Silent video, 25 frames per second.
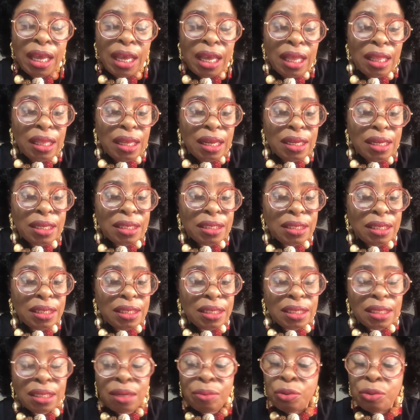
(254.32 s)
There is this
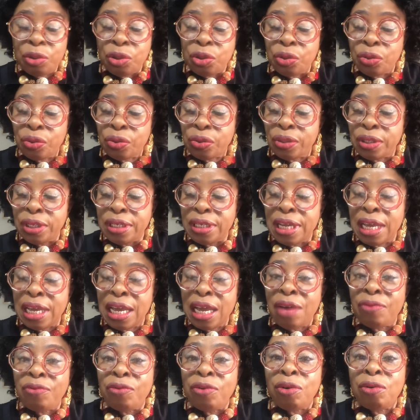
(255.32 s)
scripture that I
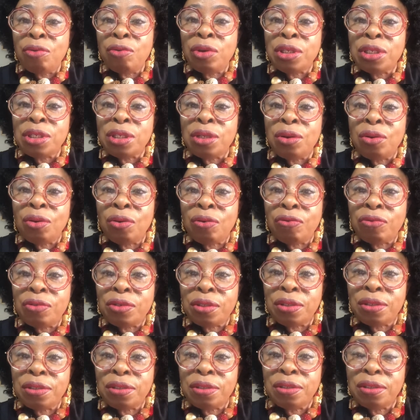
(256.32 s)
have always loved
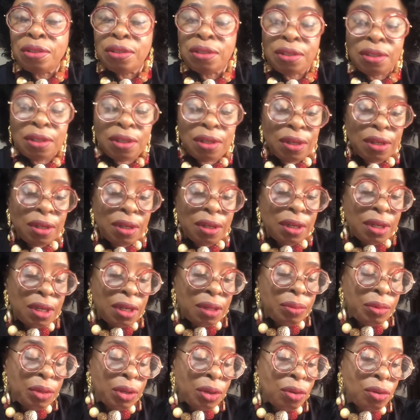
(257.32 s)

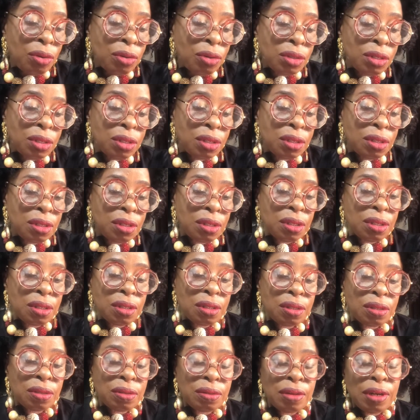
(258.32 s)
because
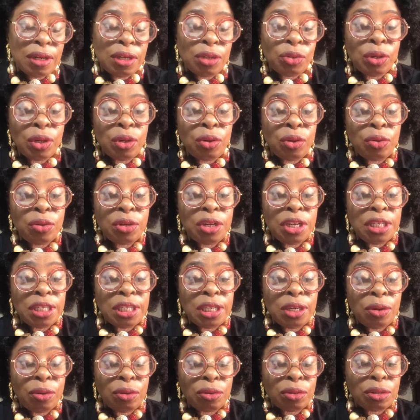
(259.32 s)
I dwell on it a
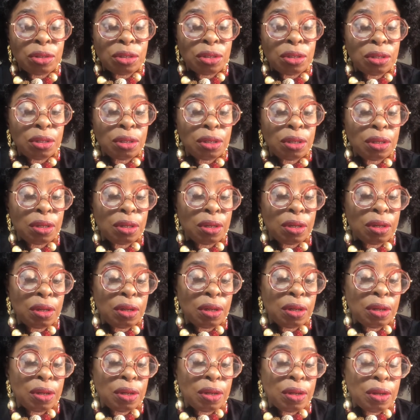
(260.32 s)
lot,
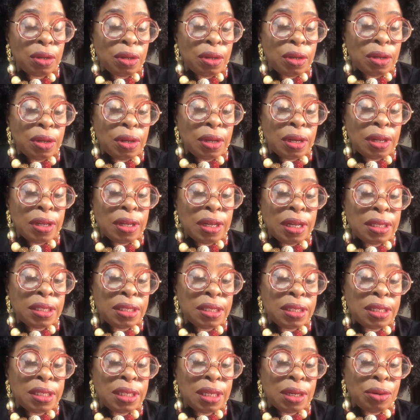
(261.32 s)
and that
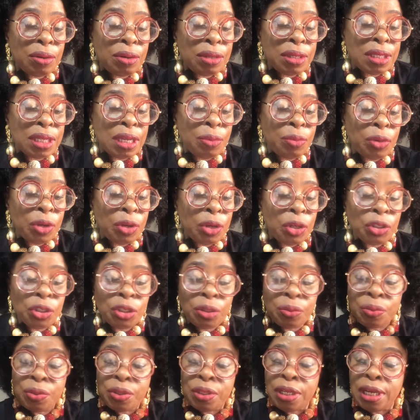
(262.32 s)
is 2 Samuel
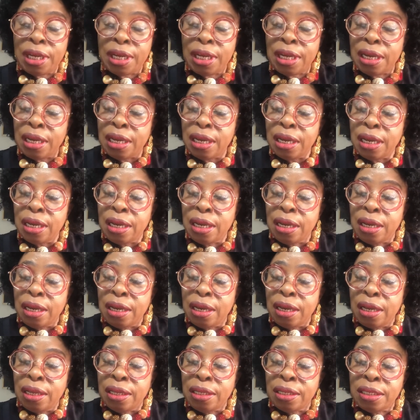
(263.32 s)
chapter
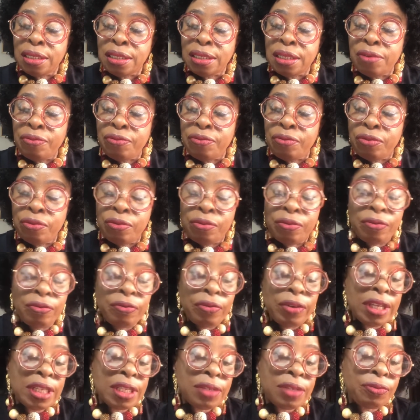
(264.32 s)
7
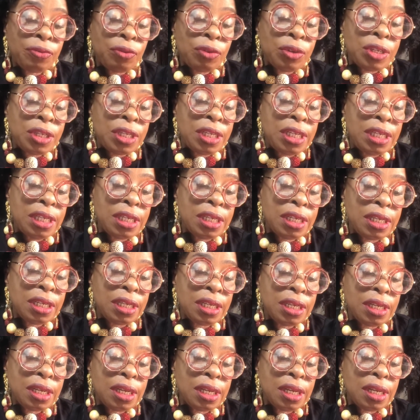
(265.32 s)
verse 14.
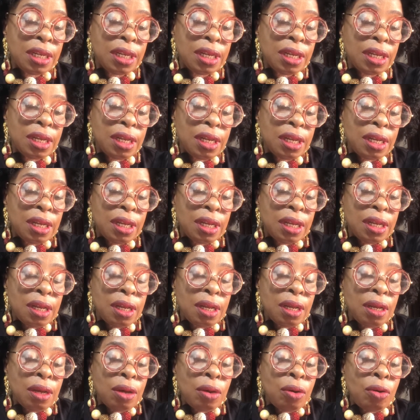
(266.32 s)

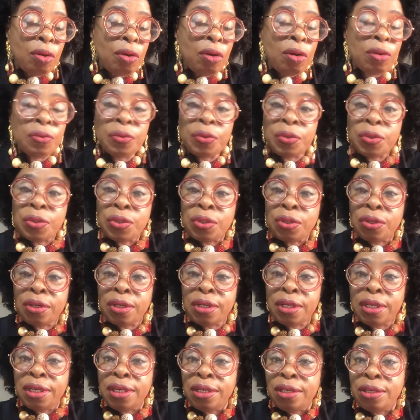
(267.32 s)
God was
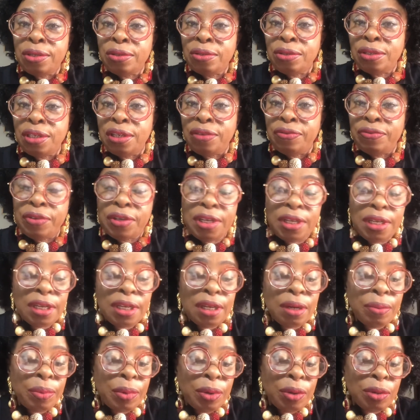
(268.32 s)
talking to David
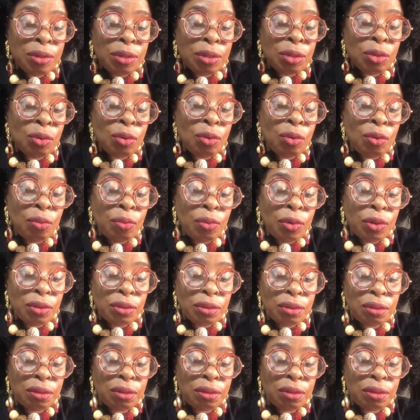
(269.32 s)
about Solomon.